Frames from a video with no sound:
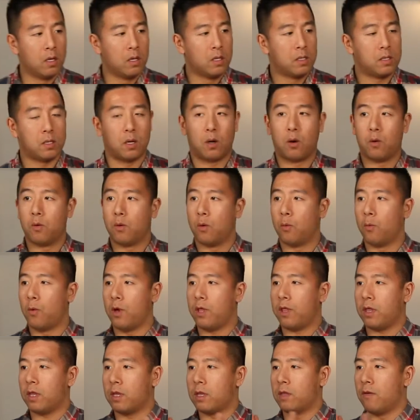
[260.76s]
So
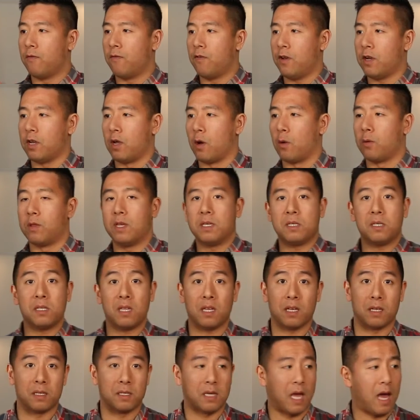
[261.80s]
with the video, this is
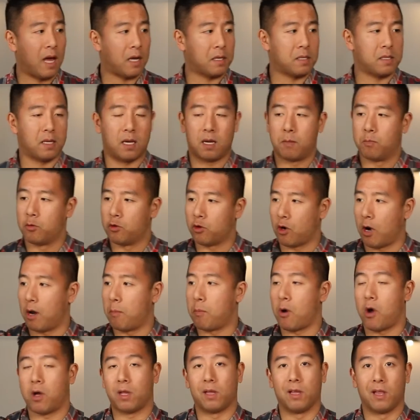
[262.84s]
the exact same
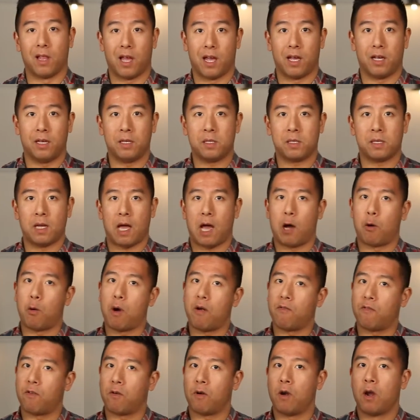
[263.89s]
tripod legs.
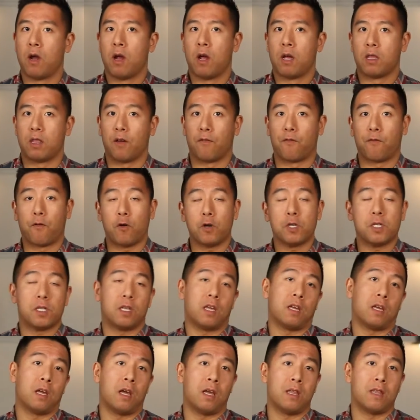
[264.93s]
However, the first
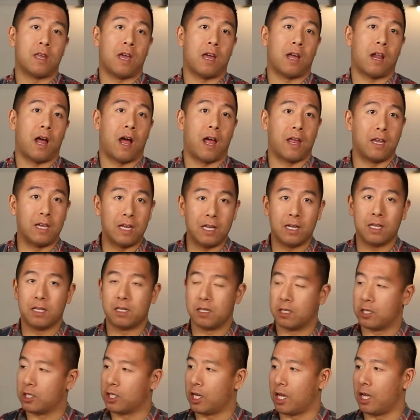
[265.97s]
thing that I needed
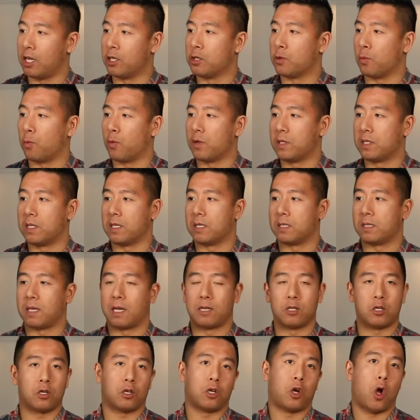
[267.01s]
to change was the
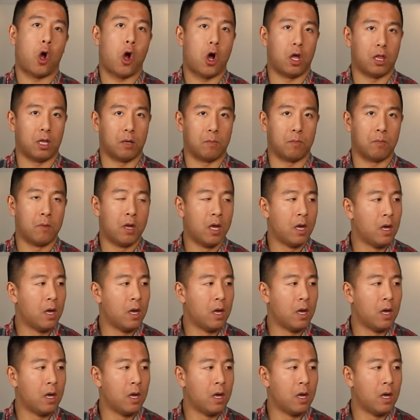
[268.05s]
center column.